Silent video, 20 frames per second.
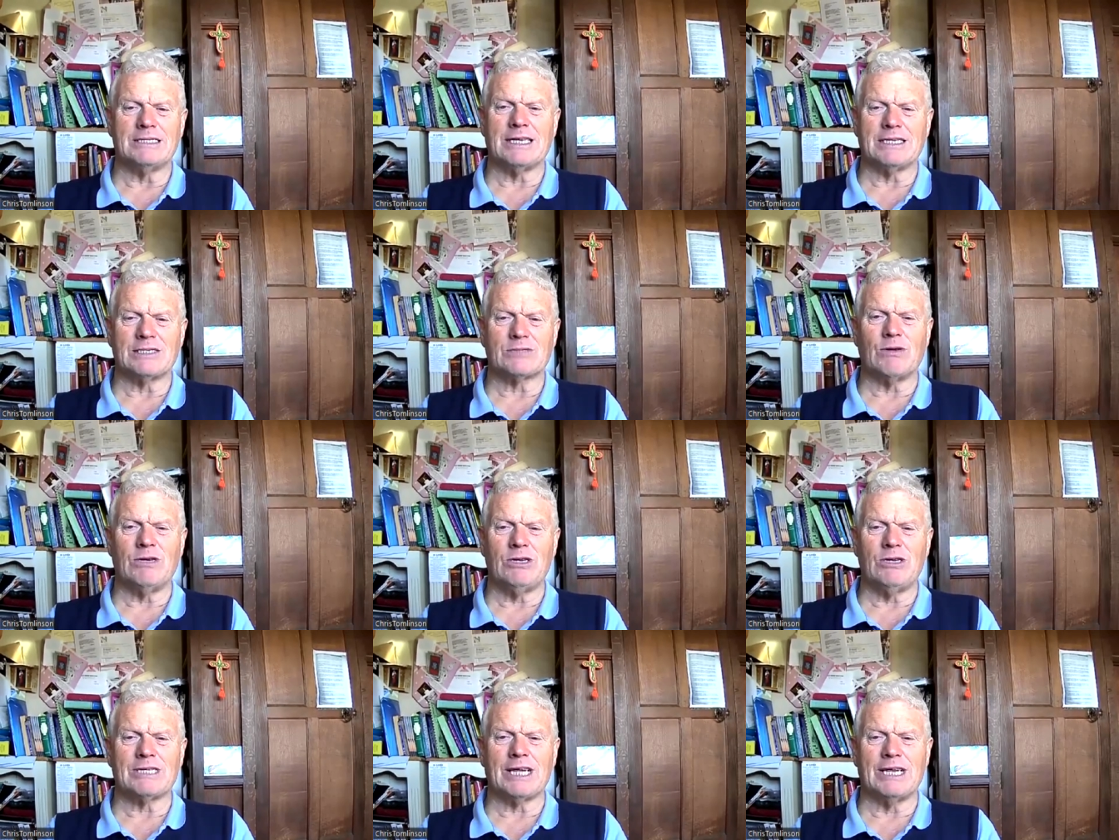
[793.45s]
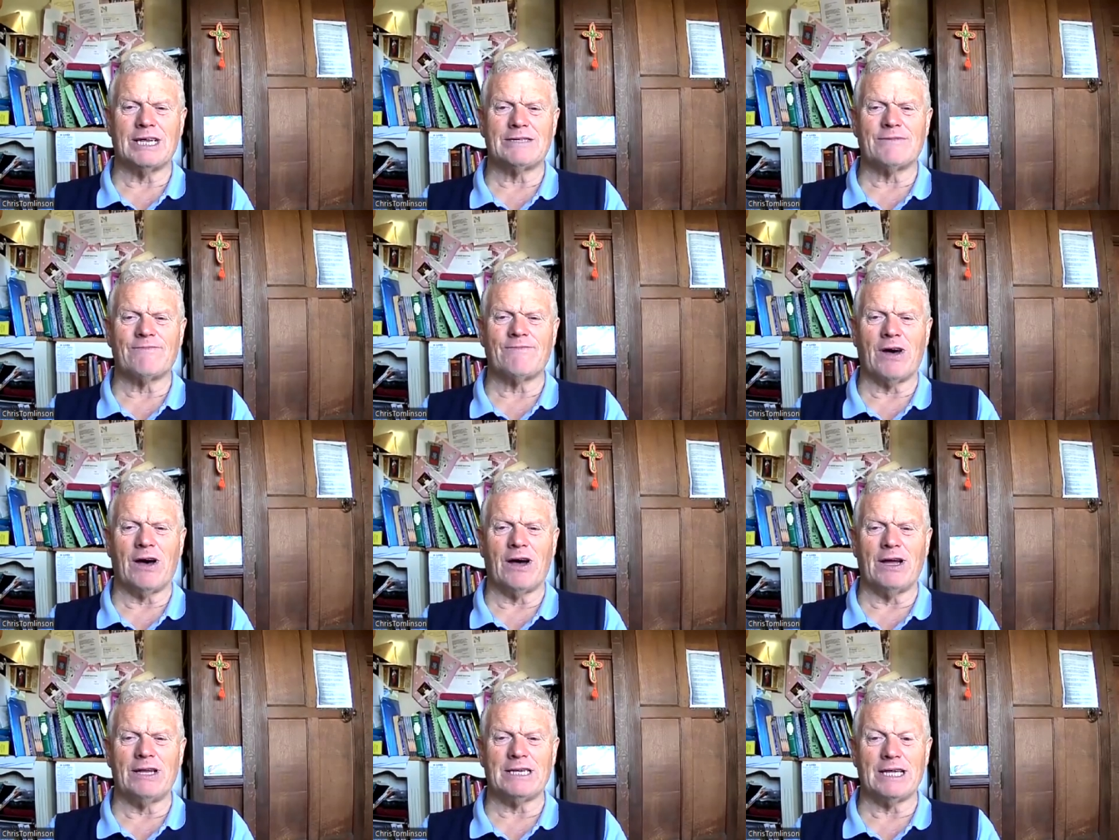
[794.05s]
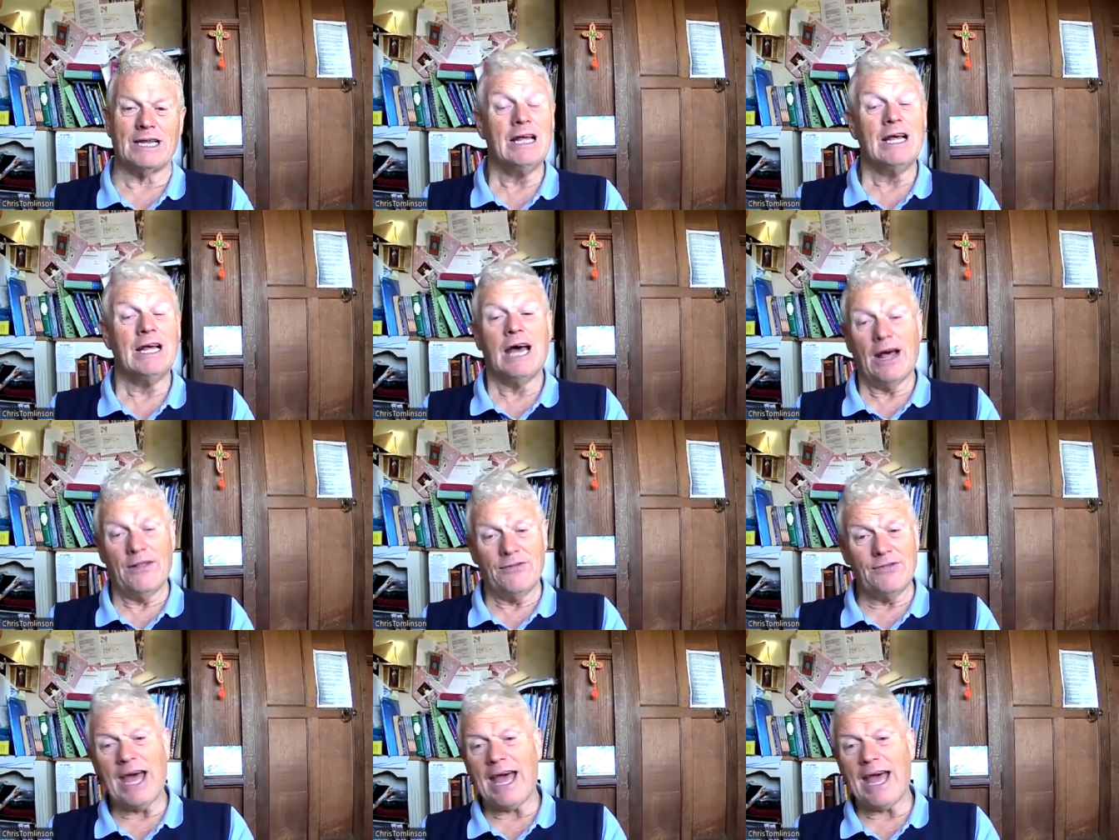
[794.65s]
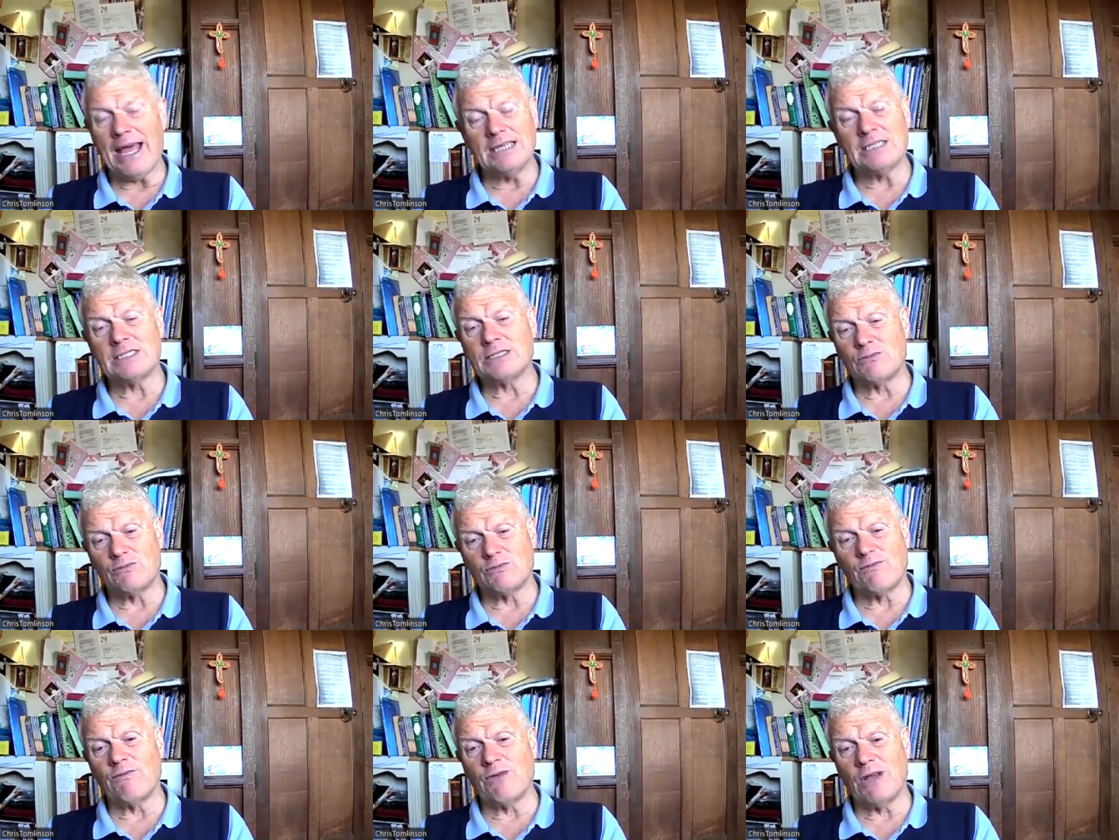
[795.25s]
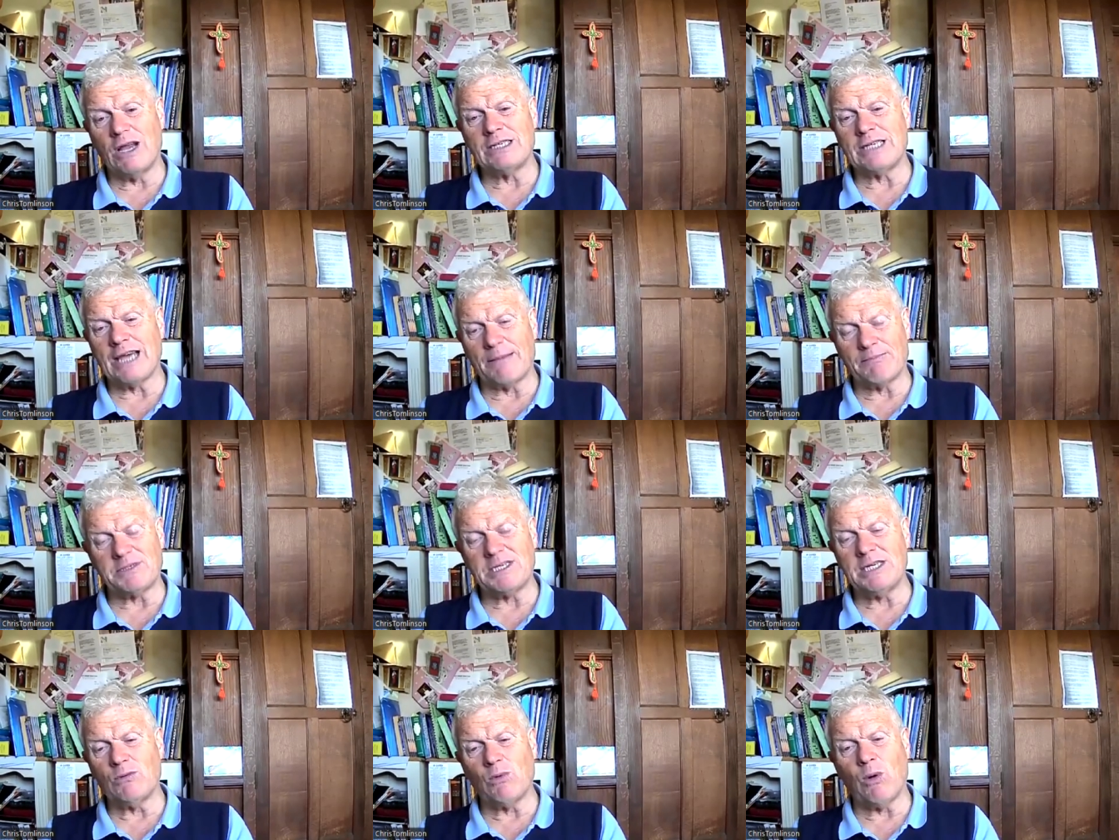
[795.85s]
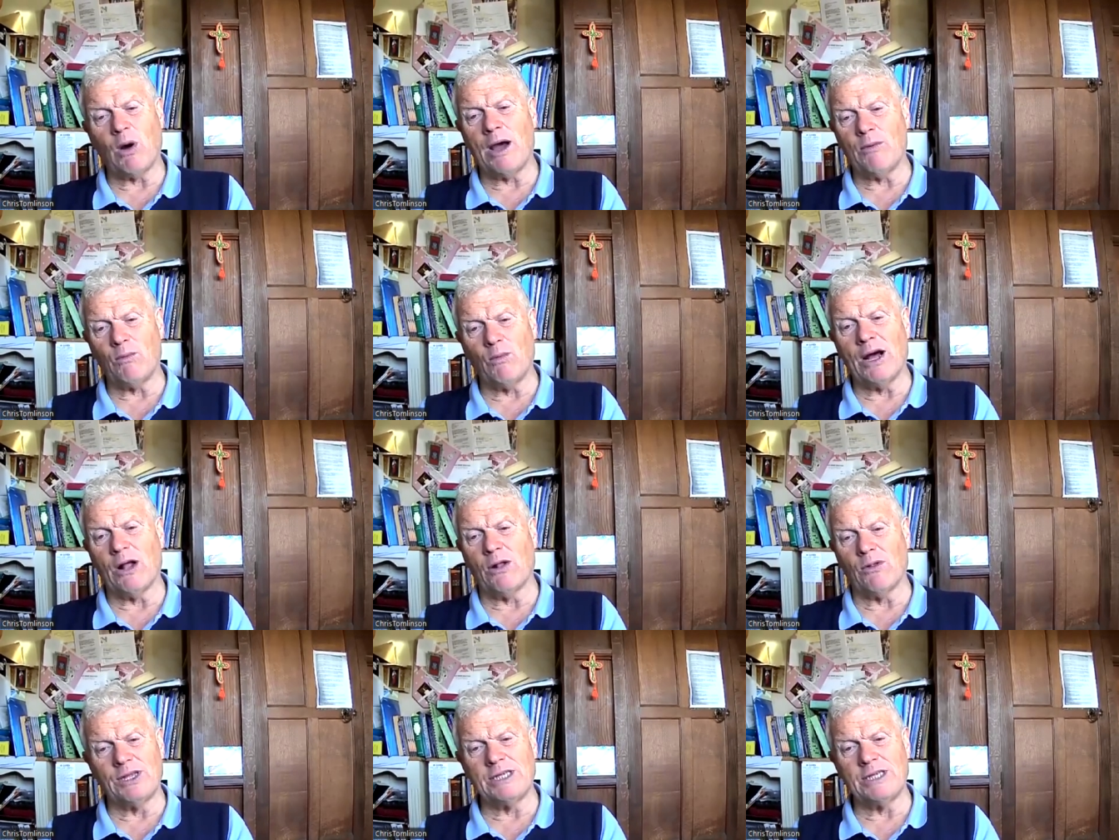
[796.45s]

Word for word: That's where you tend to find it, and that is adapting quite well.